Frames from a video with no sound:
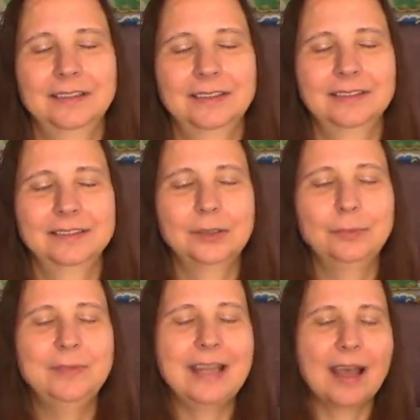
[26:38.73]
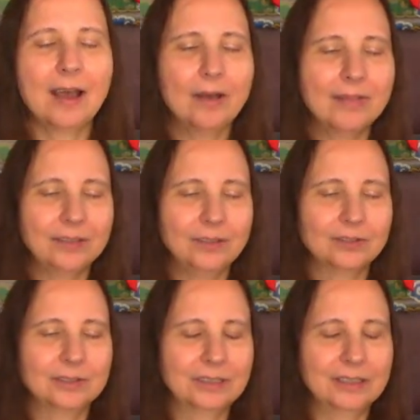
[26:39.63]
So now that you're
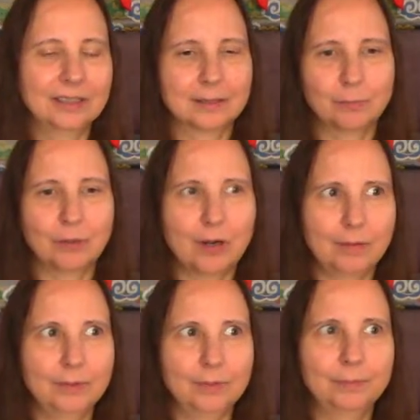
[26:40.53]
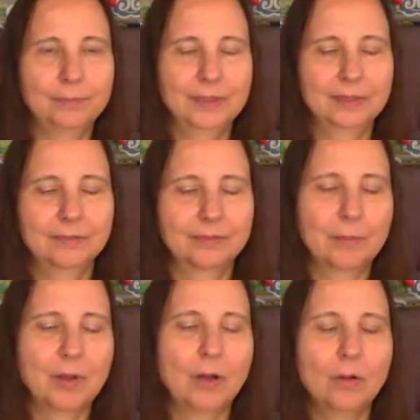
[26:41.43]
looking at the problem from
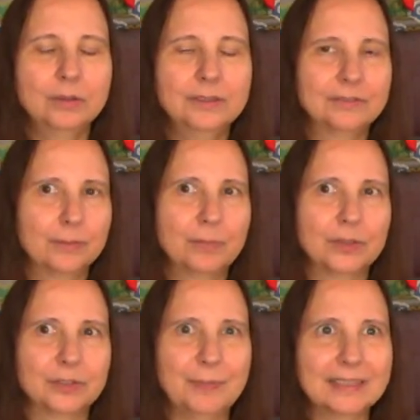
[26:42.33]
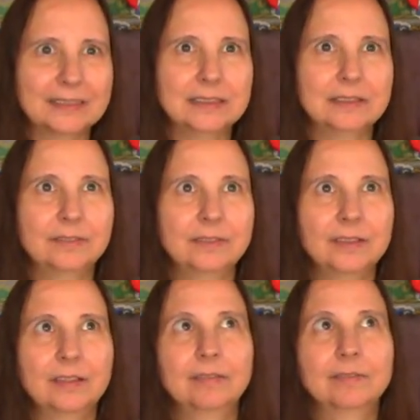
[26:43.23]
a whole different perspective,
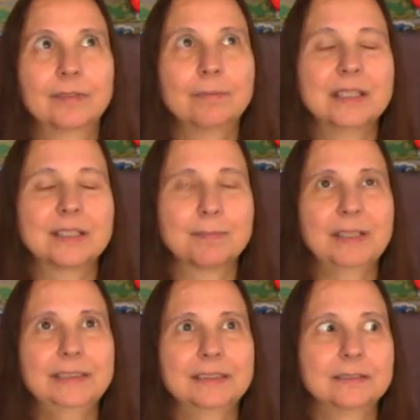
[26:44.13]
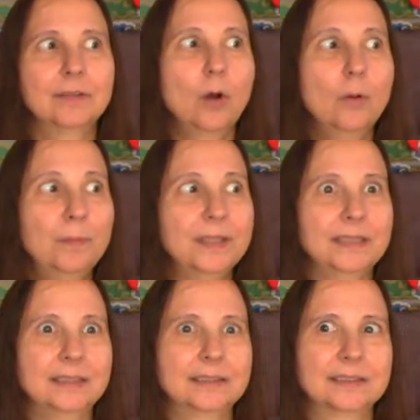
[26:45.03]
from this place of
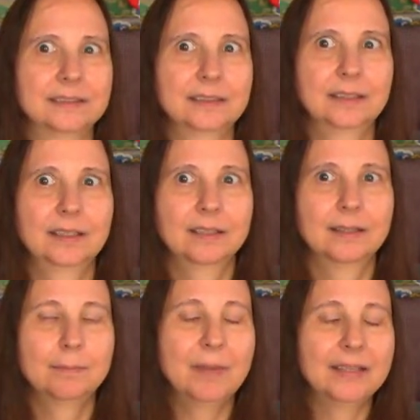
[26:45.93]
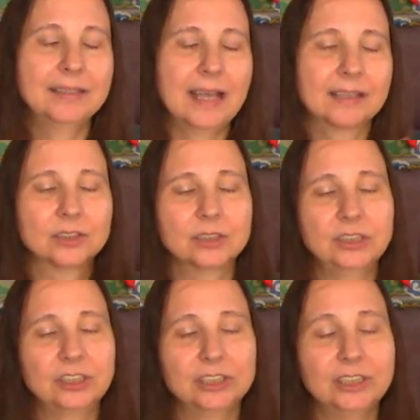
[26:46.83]
openness, the mind actually
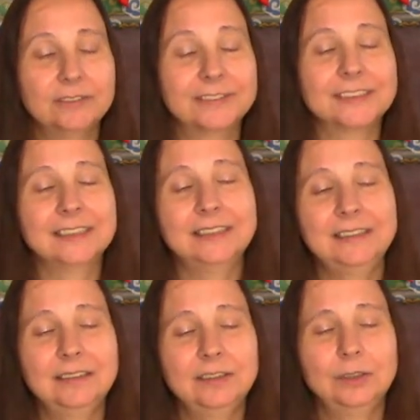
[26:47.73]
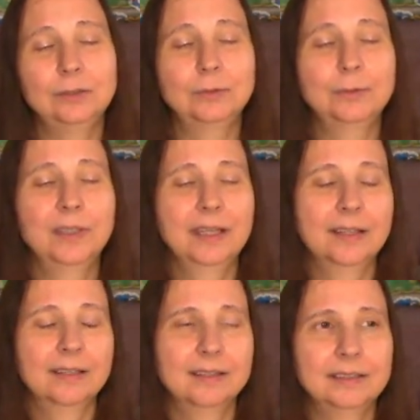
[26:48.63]
shifts into
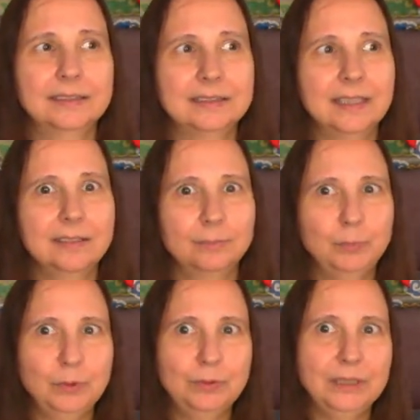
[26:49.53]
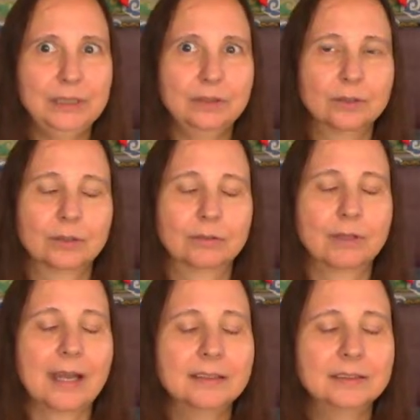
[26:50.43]
this state of beauty or
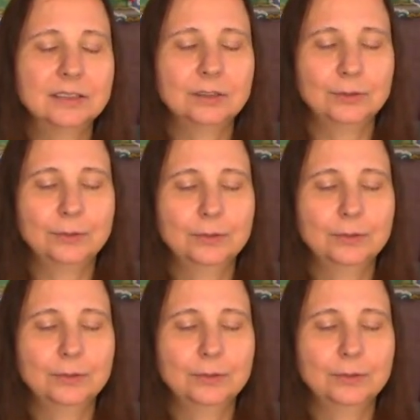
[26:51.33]
gratitude.